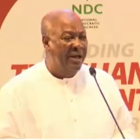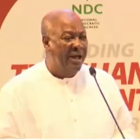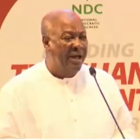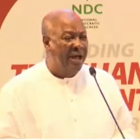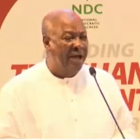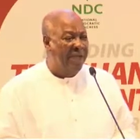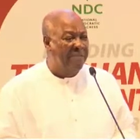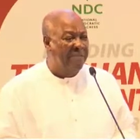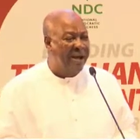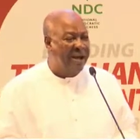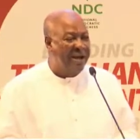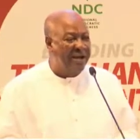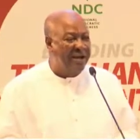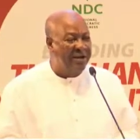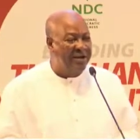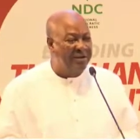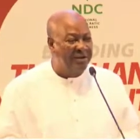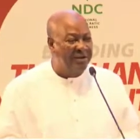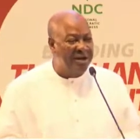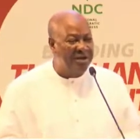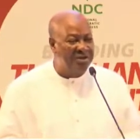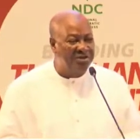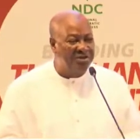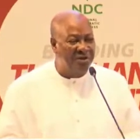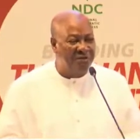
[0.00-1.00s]
and by the
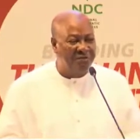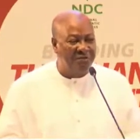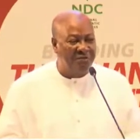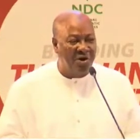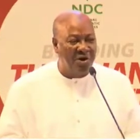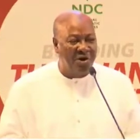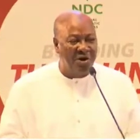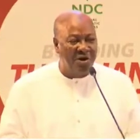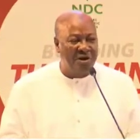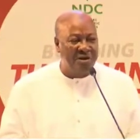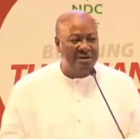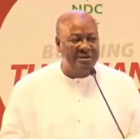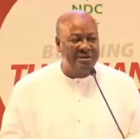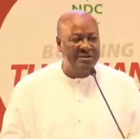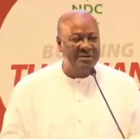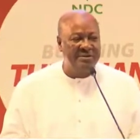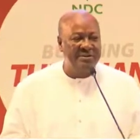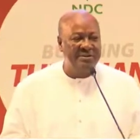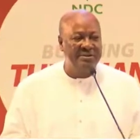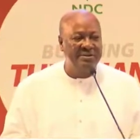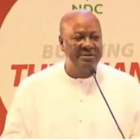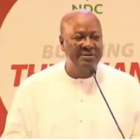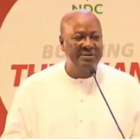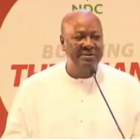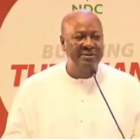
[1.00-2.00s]
grace of God
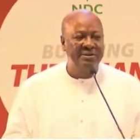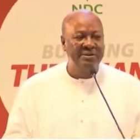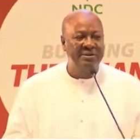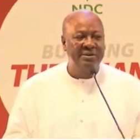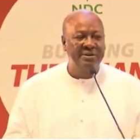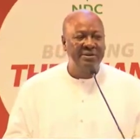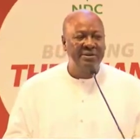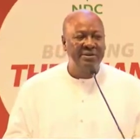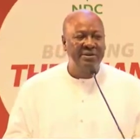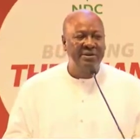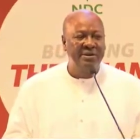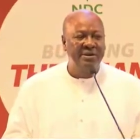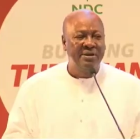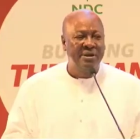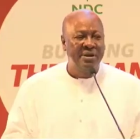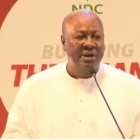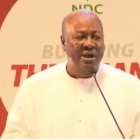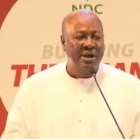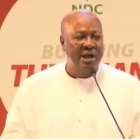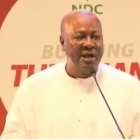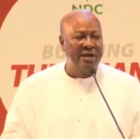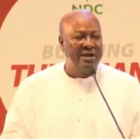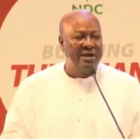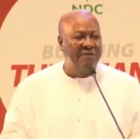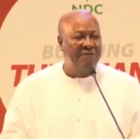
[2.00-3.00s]

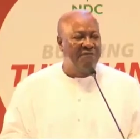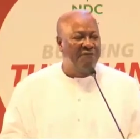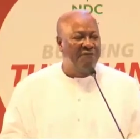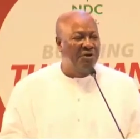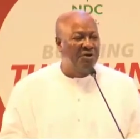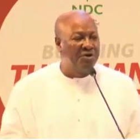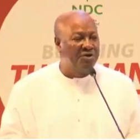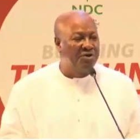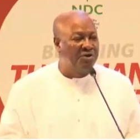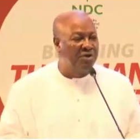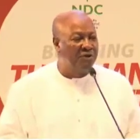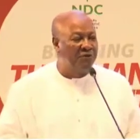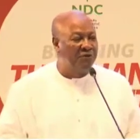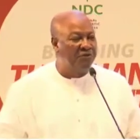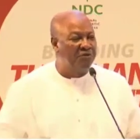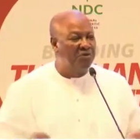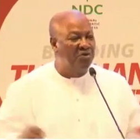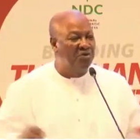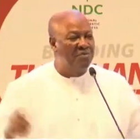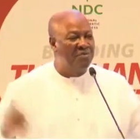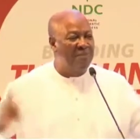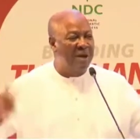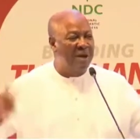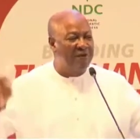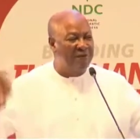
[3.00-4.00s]
and the votes of
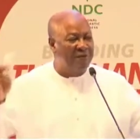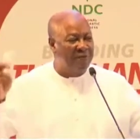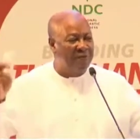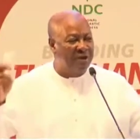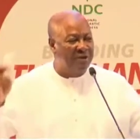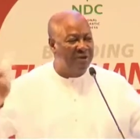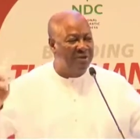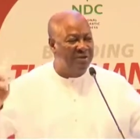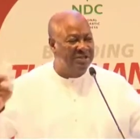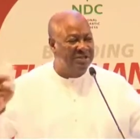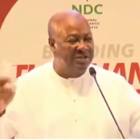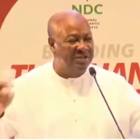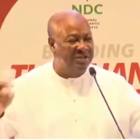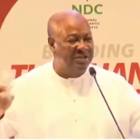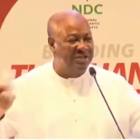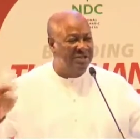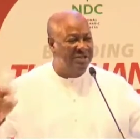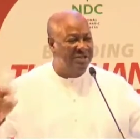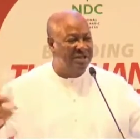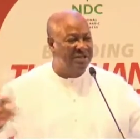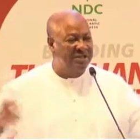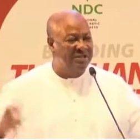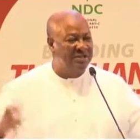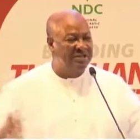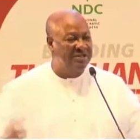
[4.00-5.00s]
you, my fellow
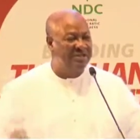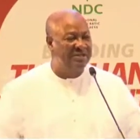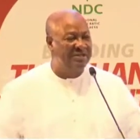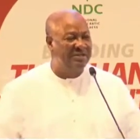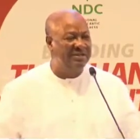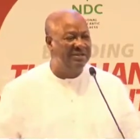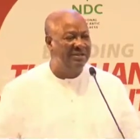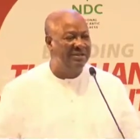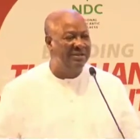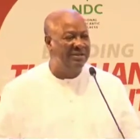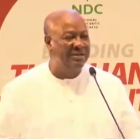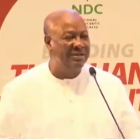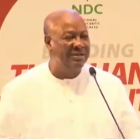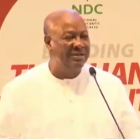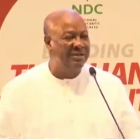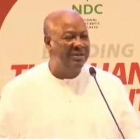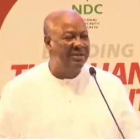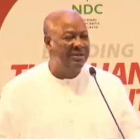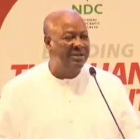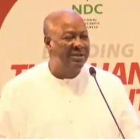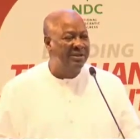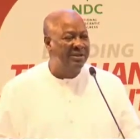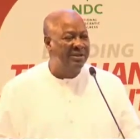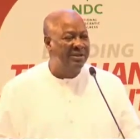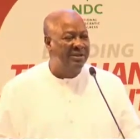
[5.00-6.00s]
citizens,
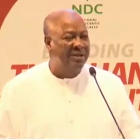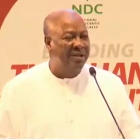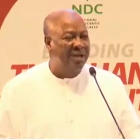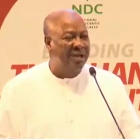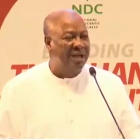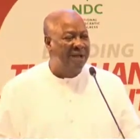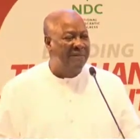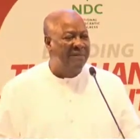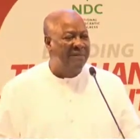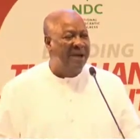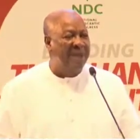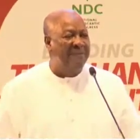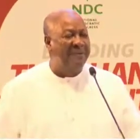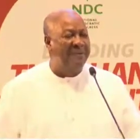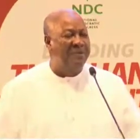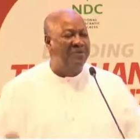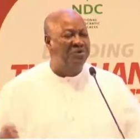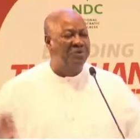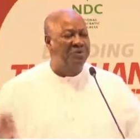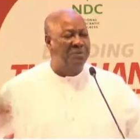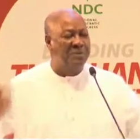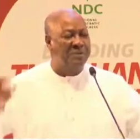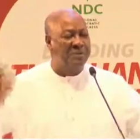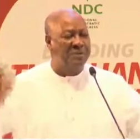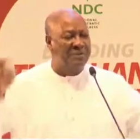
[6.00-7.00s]
I'm happy
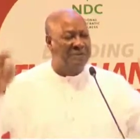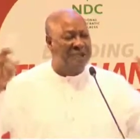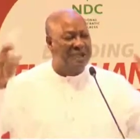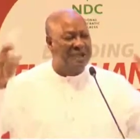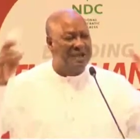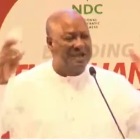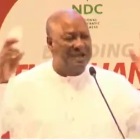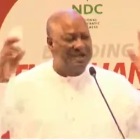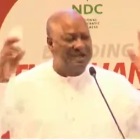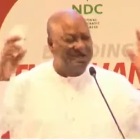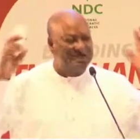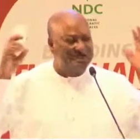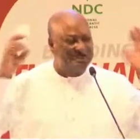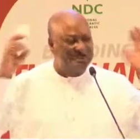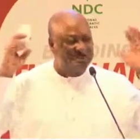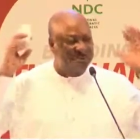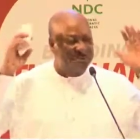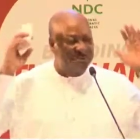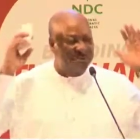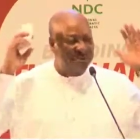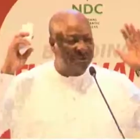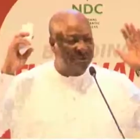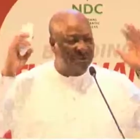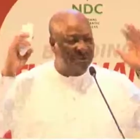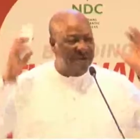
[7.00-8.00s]
to present
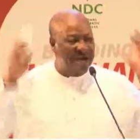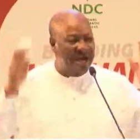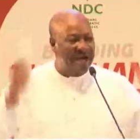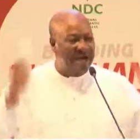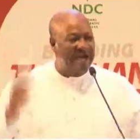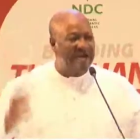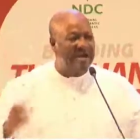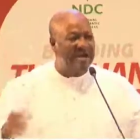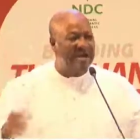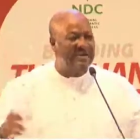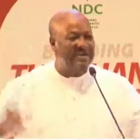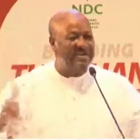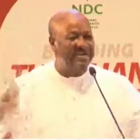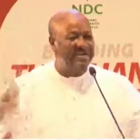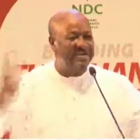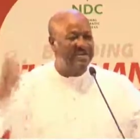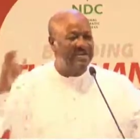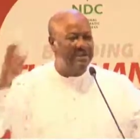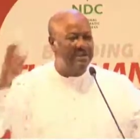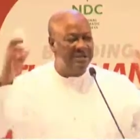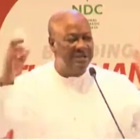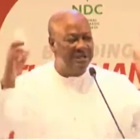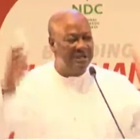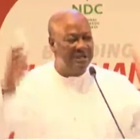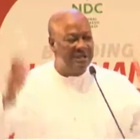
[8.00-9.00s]
Ghana's
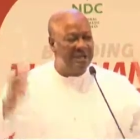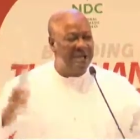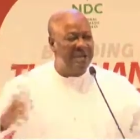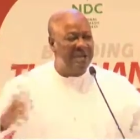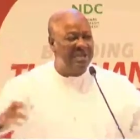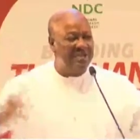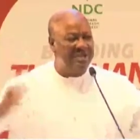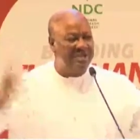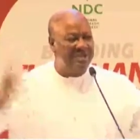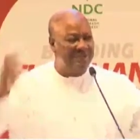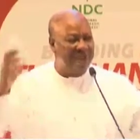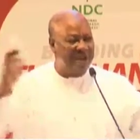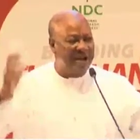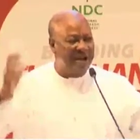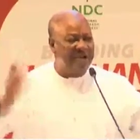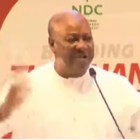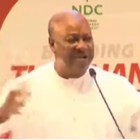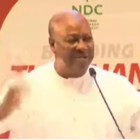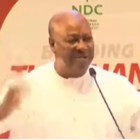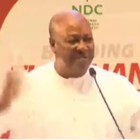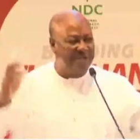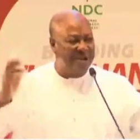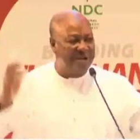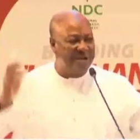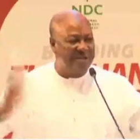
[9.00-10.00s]
next
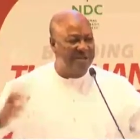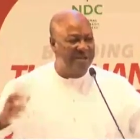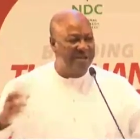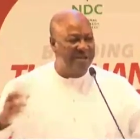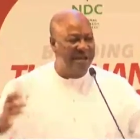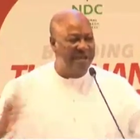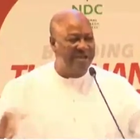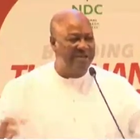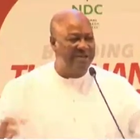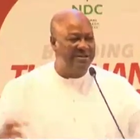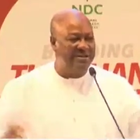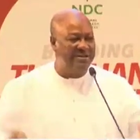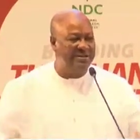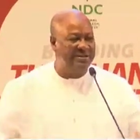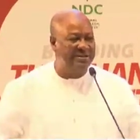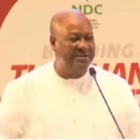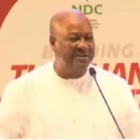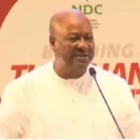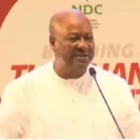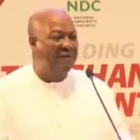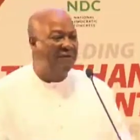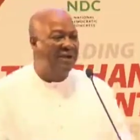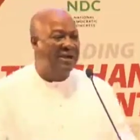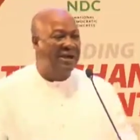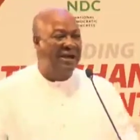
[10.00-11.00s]
vice president.
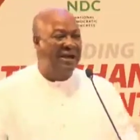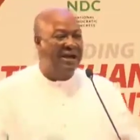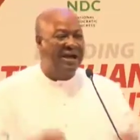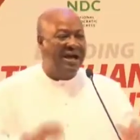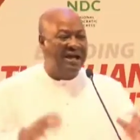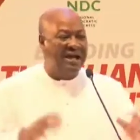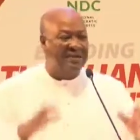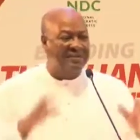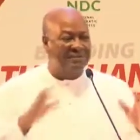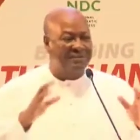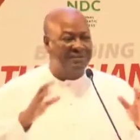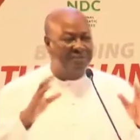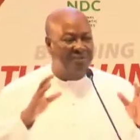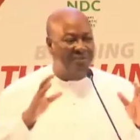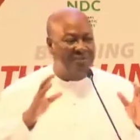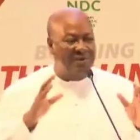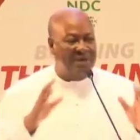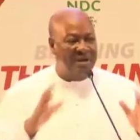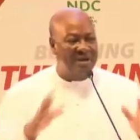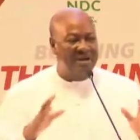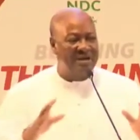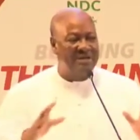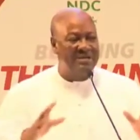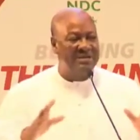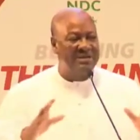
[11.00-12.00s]
Over The last few
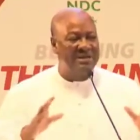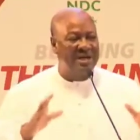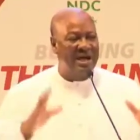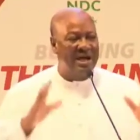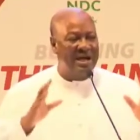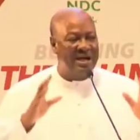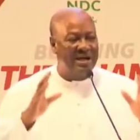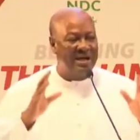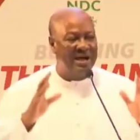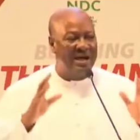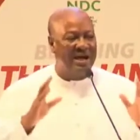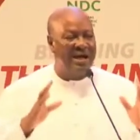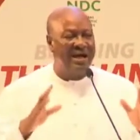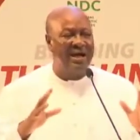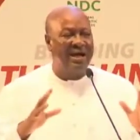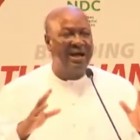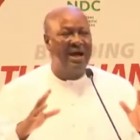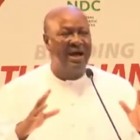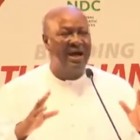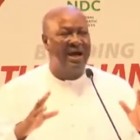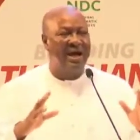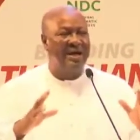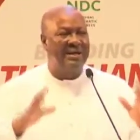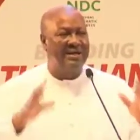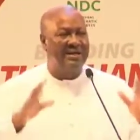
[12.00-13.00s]
years, Ghana,
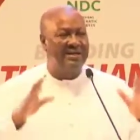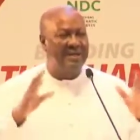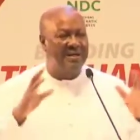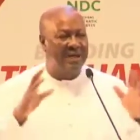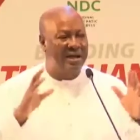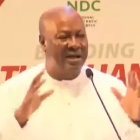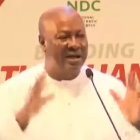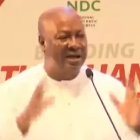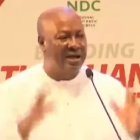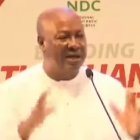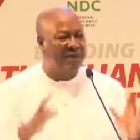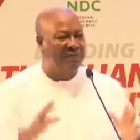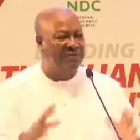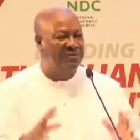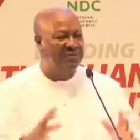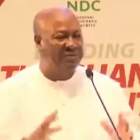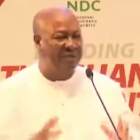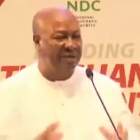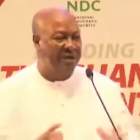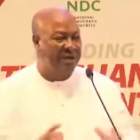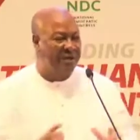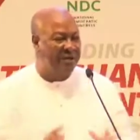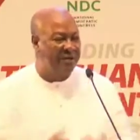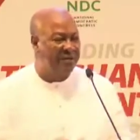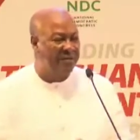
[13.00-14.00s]
our dear
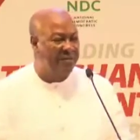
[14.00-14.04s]
country,